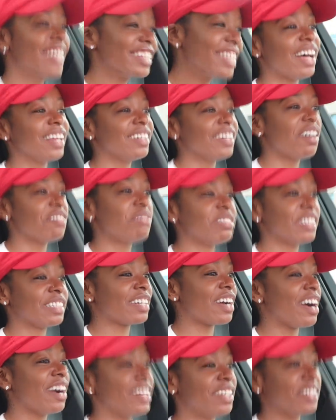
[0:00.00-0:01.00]
I love this
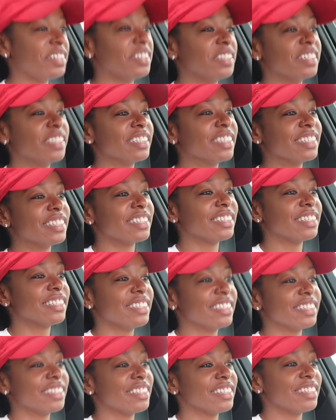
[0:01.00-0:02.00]
car, dude.
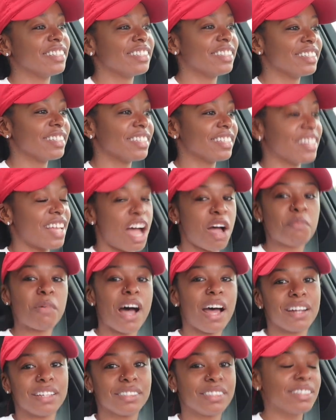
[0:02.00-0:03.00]
I'm
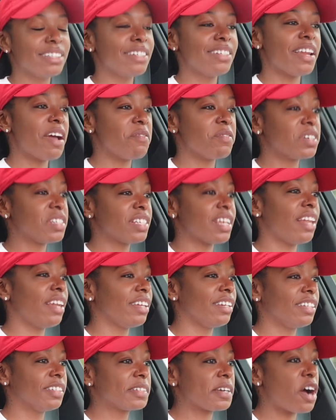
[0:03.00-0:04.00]
honestly never
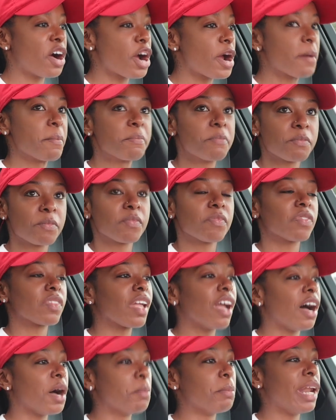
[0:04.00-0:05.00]
selling this car.
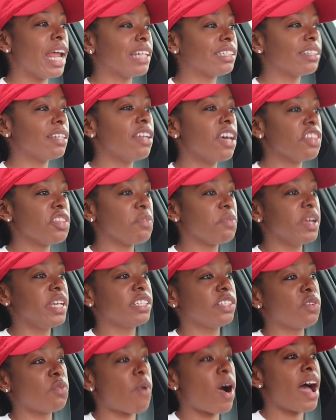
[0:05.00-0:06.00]
And that's another
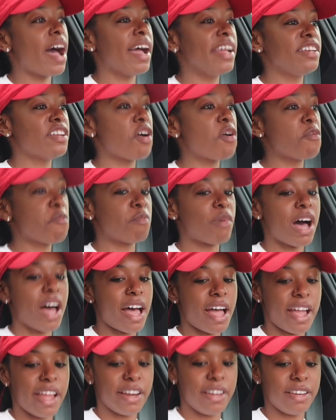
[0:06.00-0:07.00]
reason why I don't
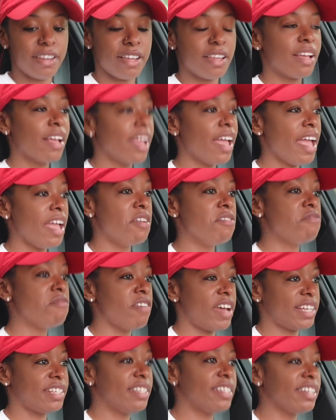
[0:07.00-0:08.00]
mind
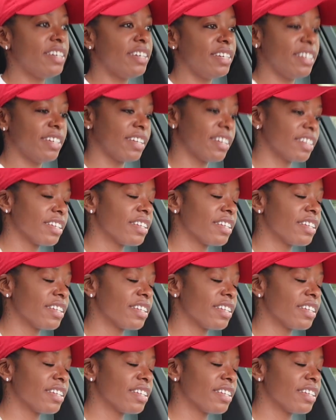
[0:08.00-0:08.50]
investing